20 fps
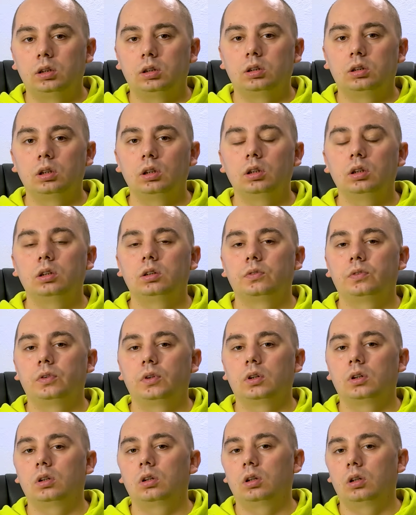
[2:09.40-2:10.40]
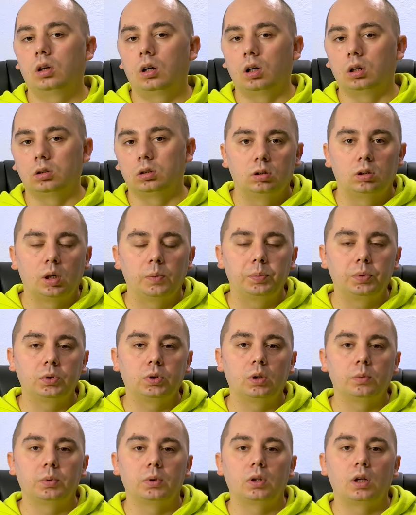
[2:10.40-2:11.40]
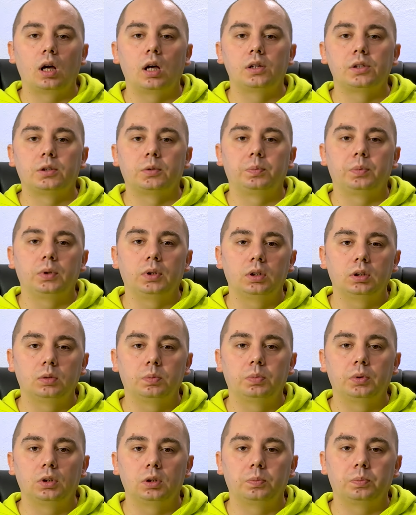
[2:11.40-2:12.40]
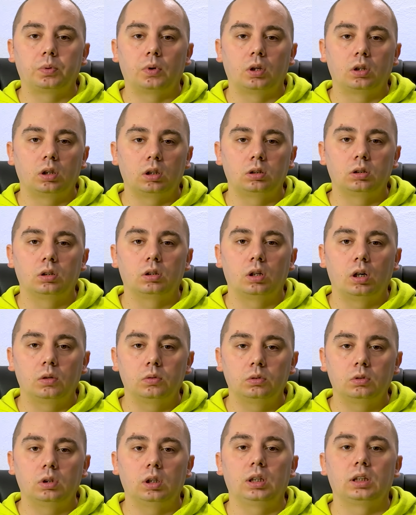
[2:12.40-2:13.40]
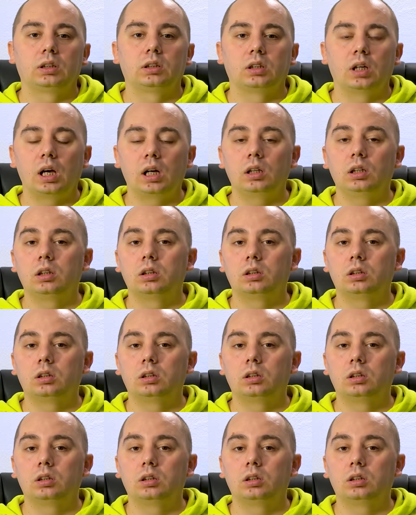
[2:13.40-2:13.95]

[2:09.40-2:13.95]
still infer a lot. Reputable ISPs build products around exactly